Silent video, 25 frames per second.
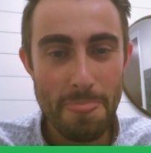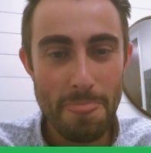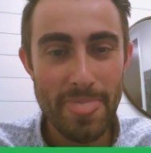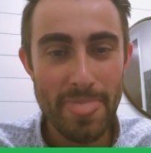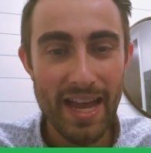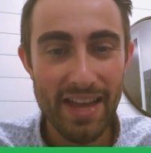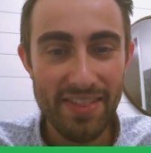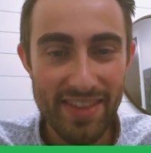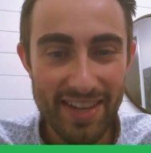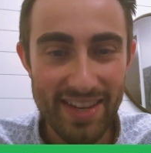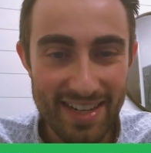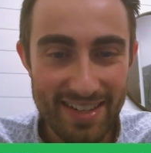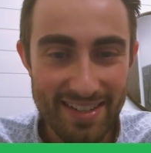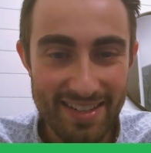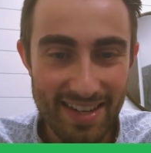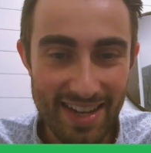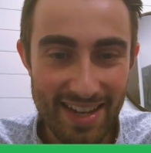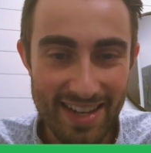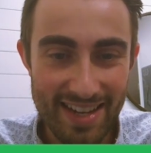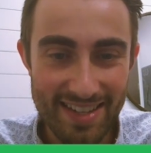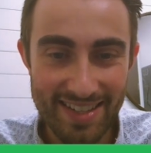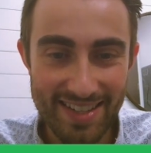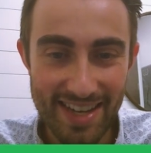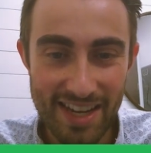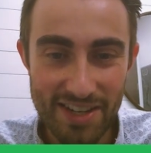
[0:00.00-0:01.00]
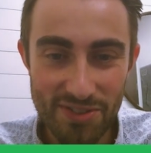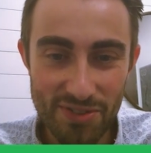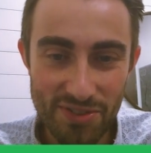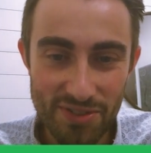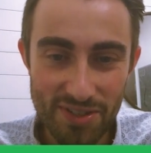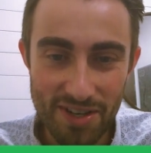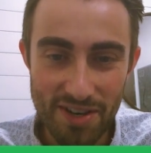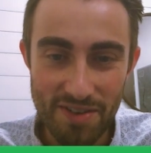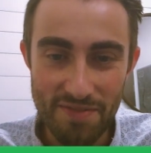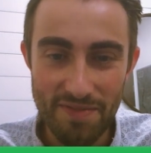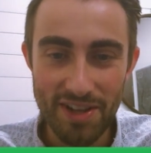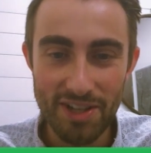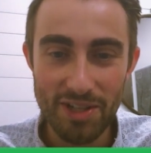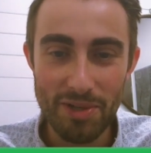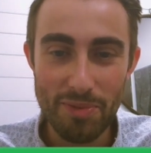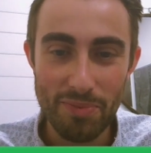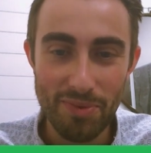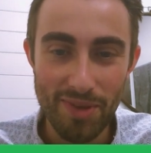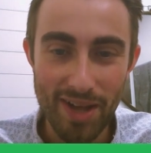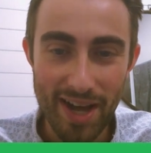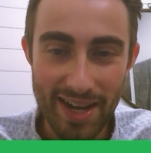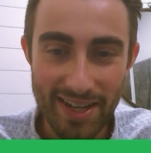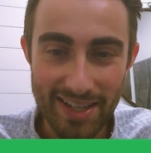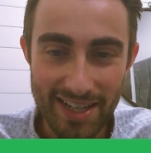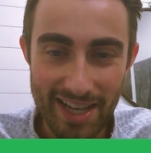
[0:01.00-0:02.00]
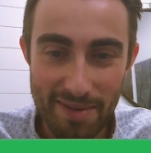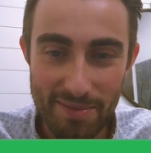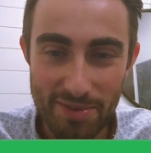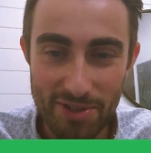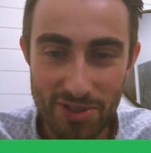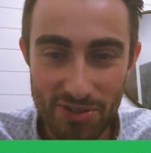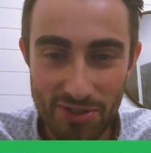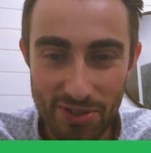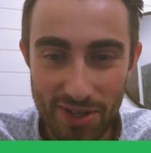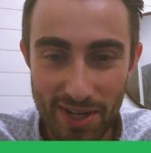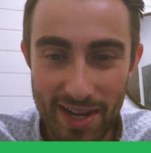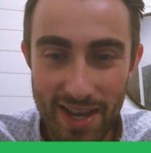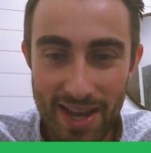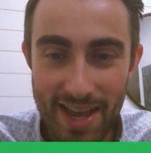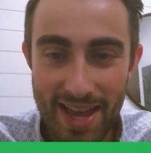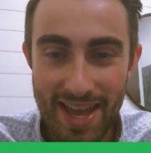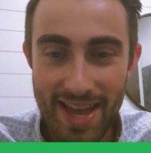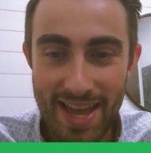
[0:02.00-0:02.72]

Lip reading: I think it's essential to develop line chemistry.